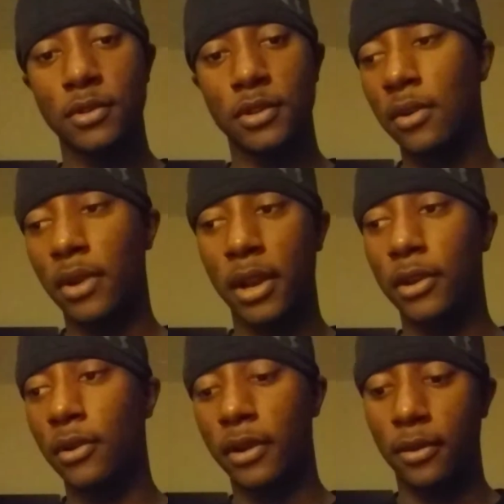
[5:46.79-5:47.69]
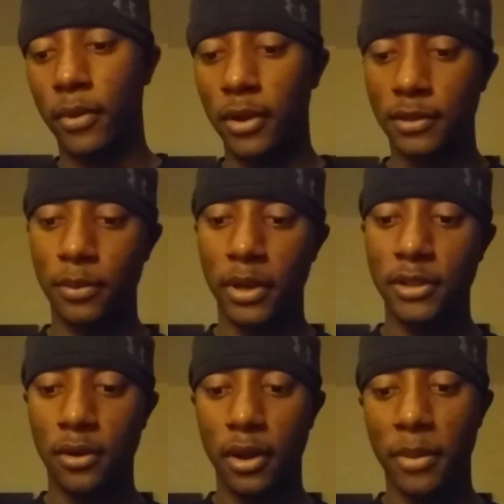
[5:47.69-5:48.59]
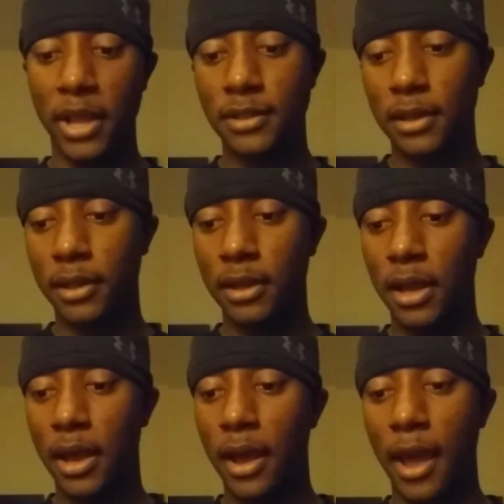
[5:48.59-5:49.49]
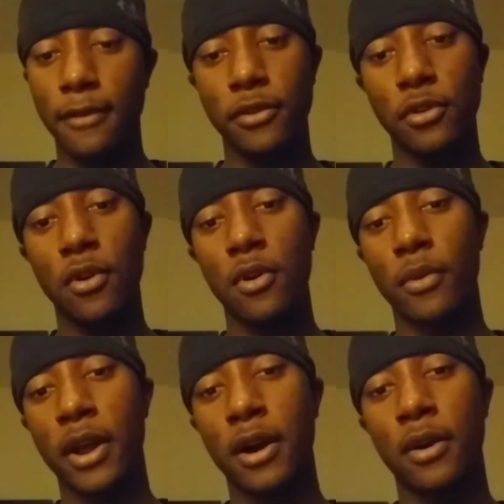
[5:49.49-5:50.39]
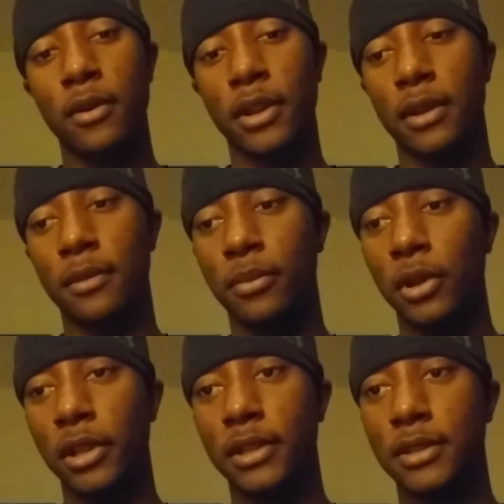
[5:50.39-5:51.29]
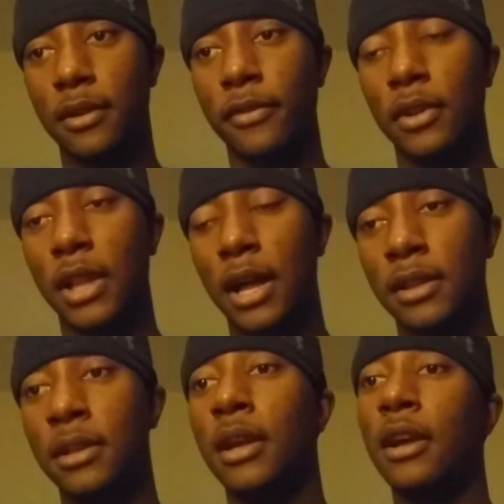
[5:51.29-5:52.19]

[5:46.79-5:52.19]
I don't know how to do it anywhere else, but he's going to basically have you go around and pull into a fuel island.